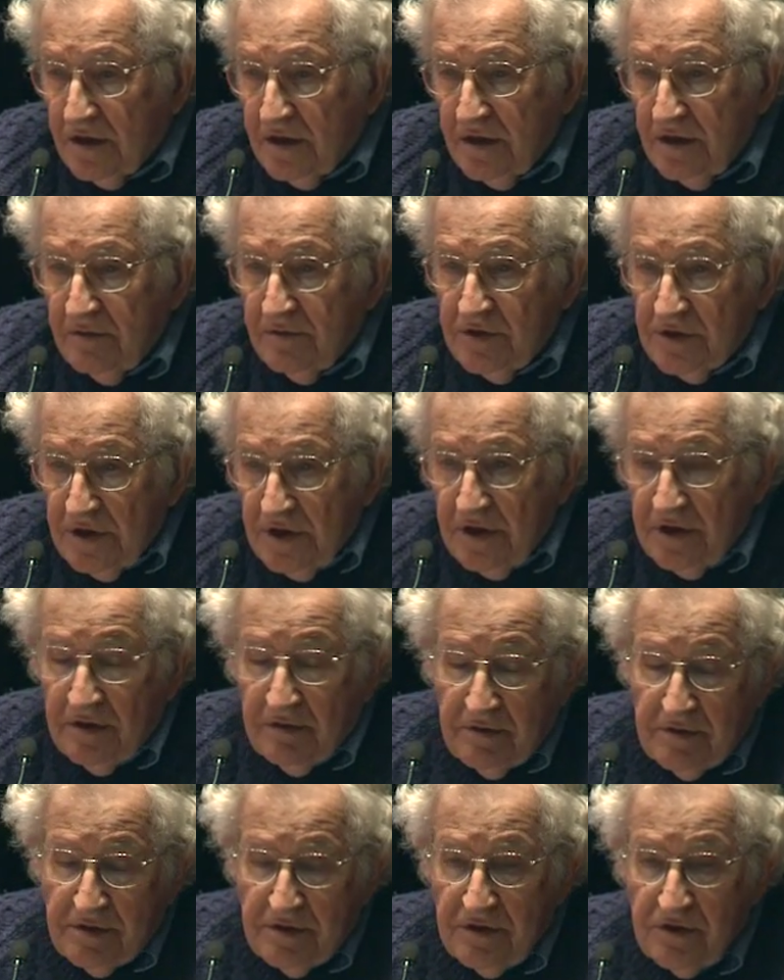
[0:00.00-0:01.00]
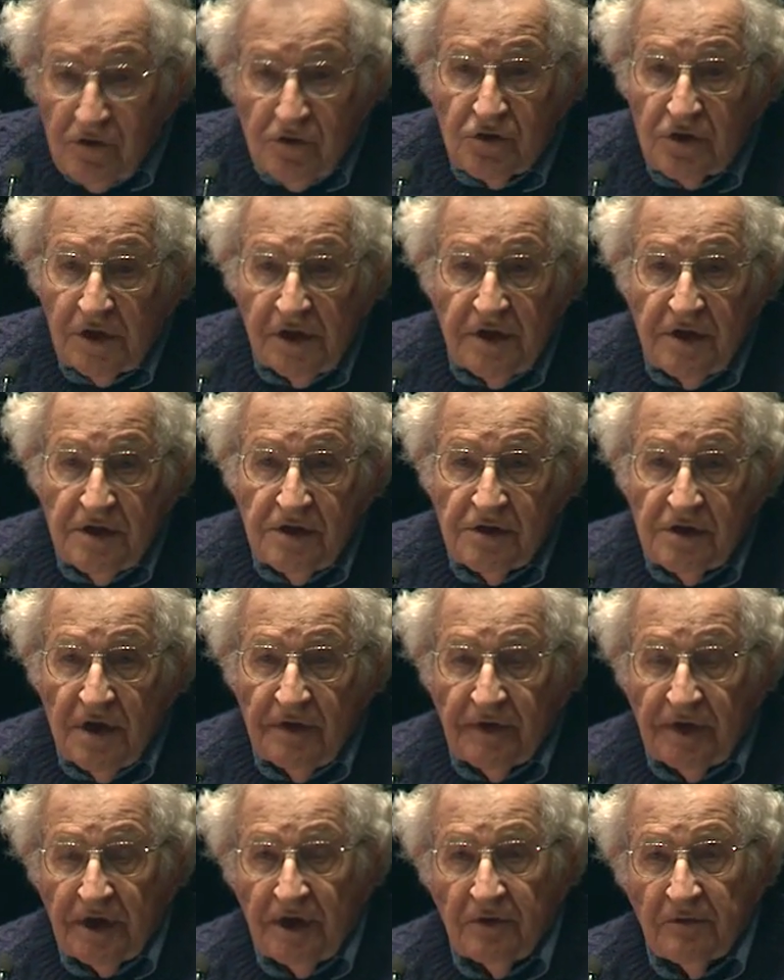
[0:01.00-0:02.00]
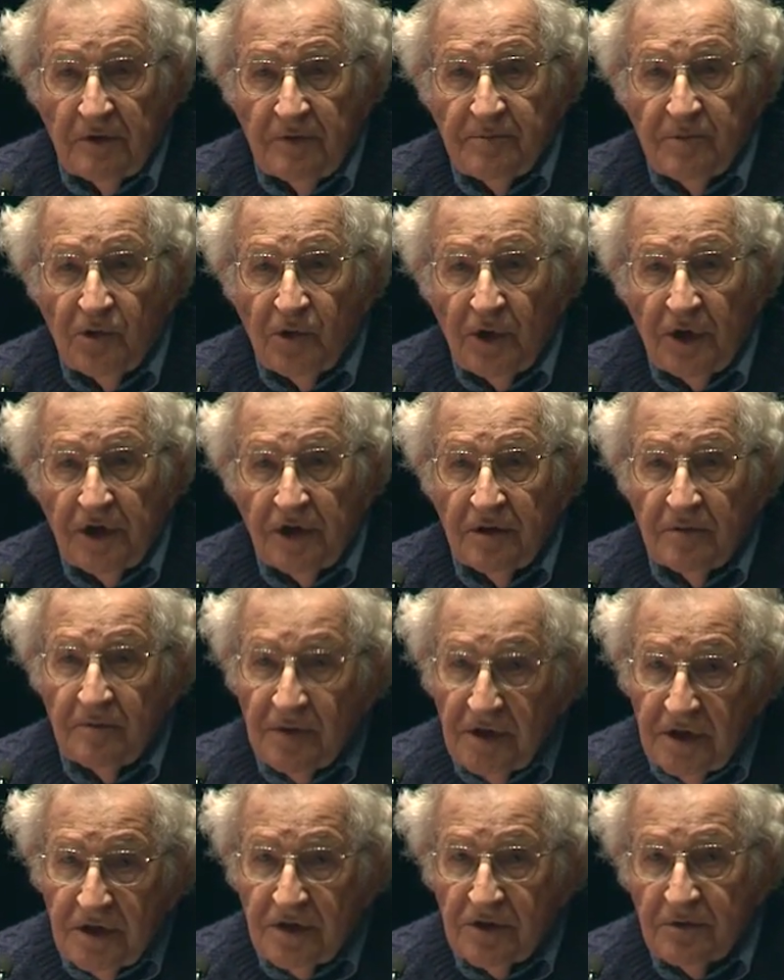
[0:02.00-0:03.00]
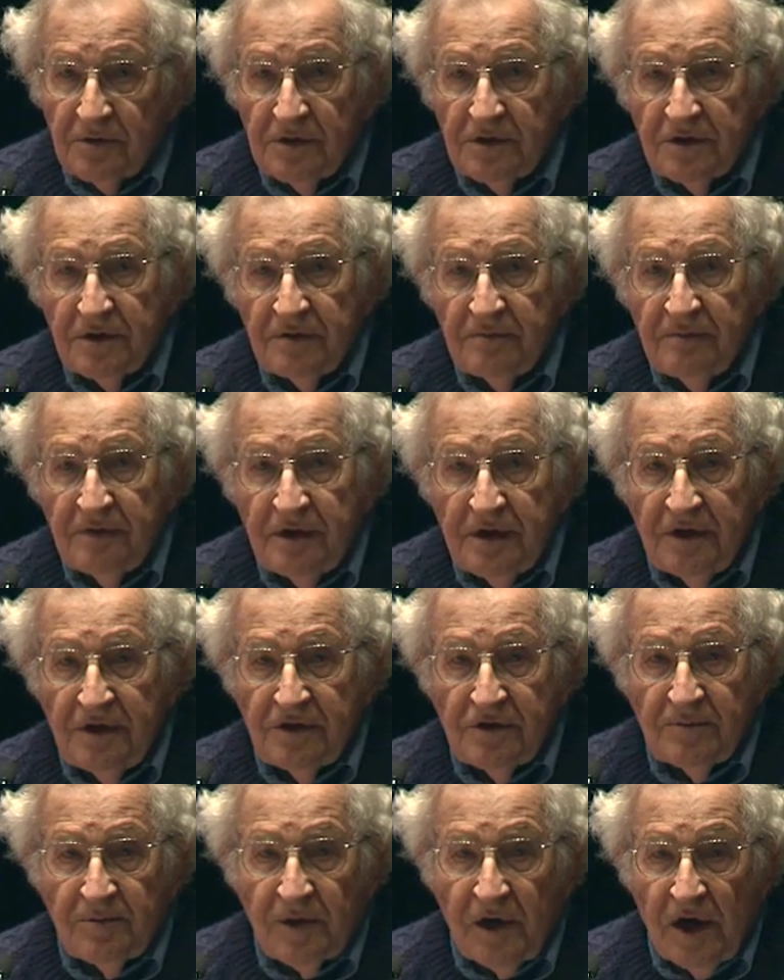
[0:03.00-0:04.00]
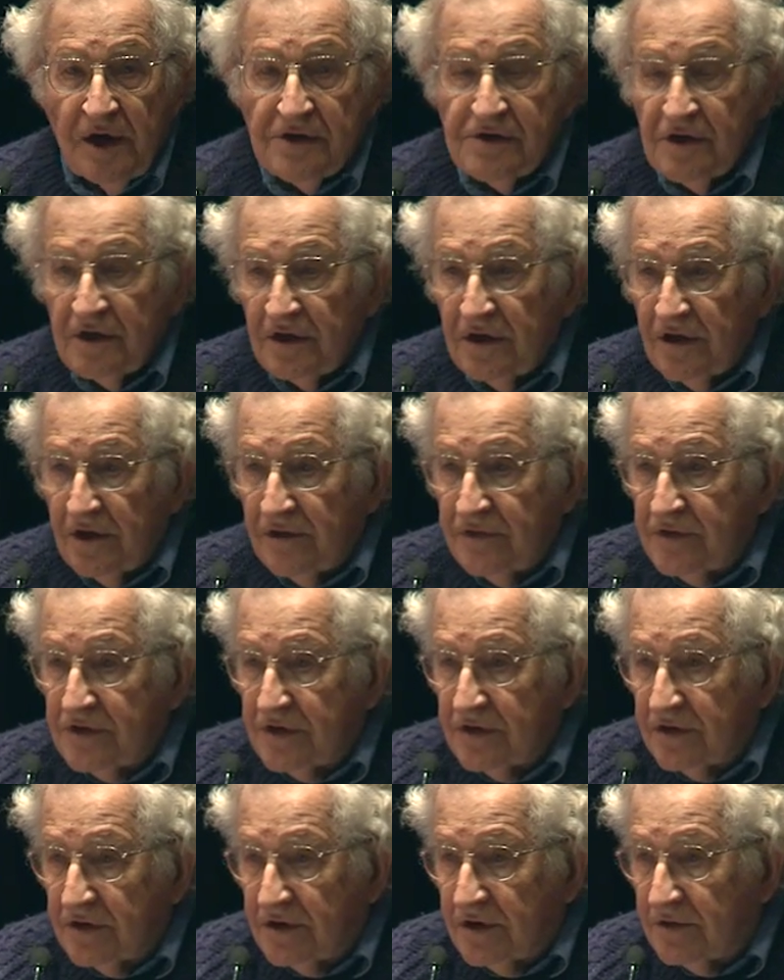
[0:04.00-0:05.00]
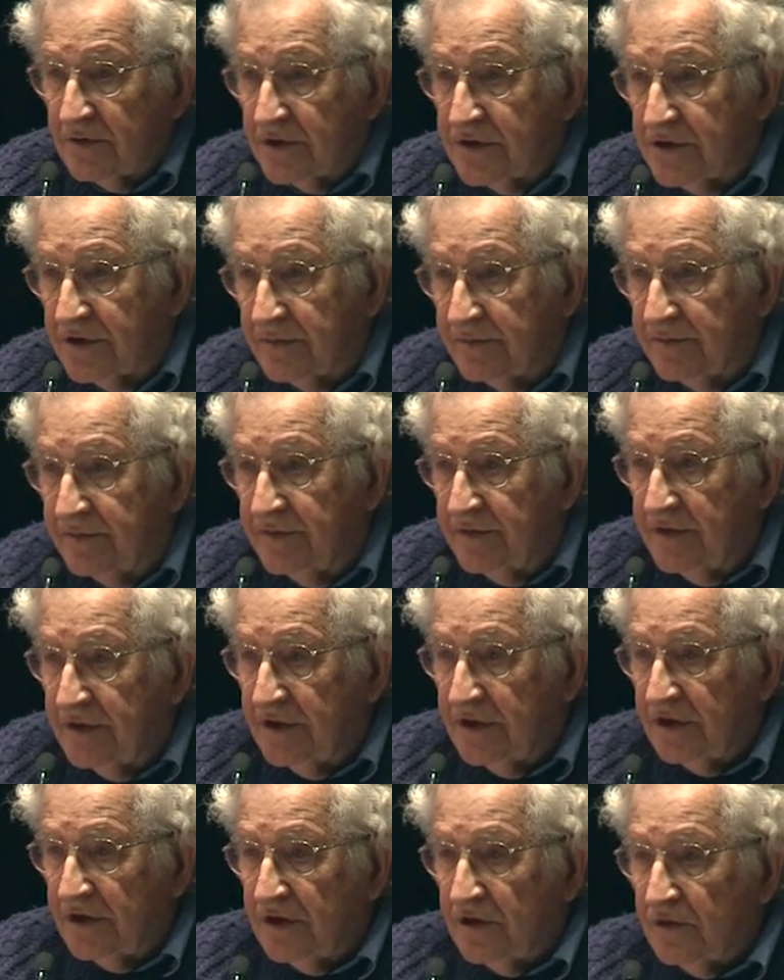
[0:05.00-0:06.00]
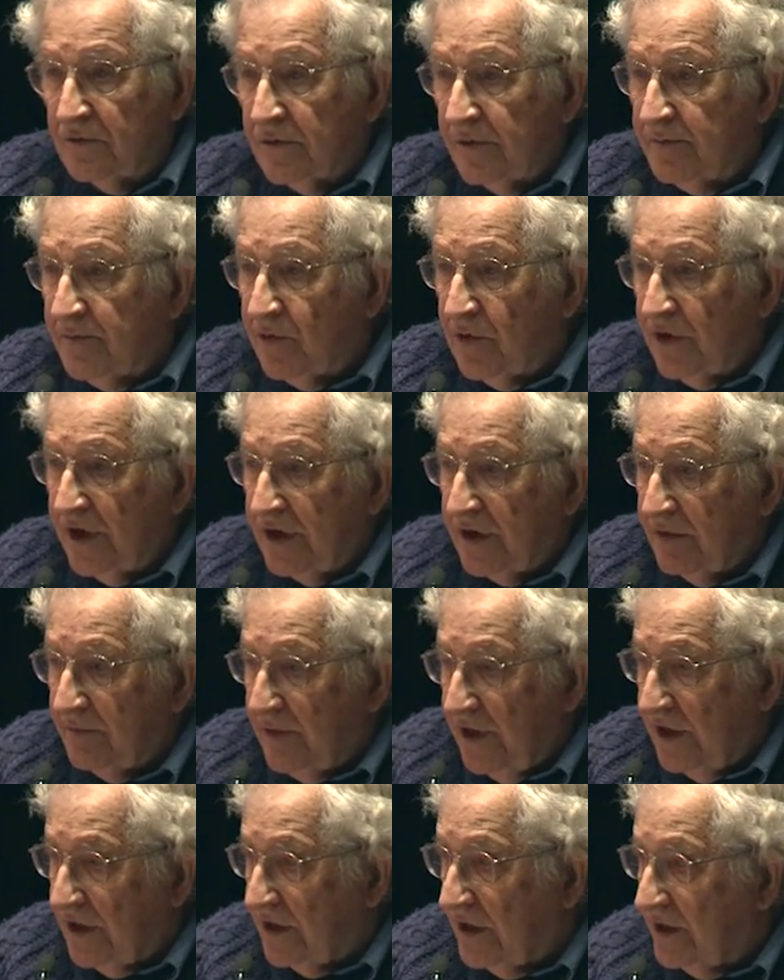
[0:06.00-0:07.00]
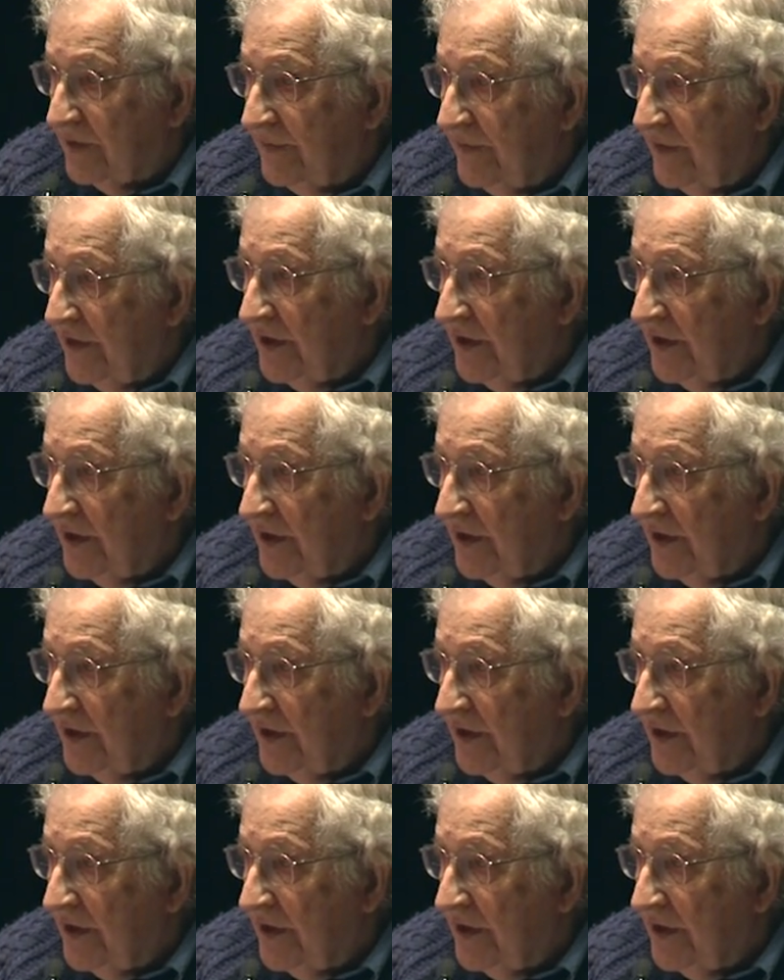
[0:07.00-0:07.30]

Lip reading: It was usually these never get reported, but this was surprising enough so that there was a little reporting about it.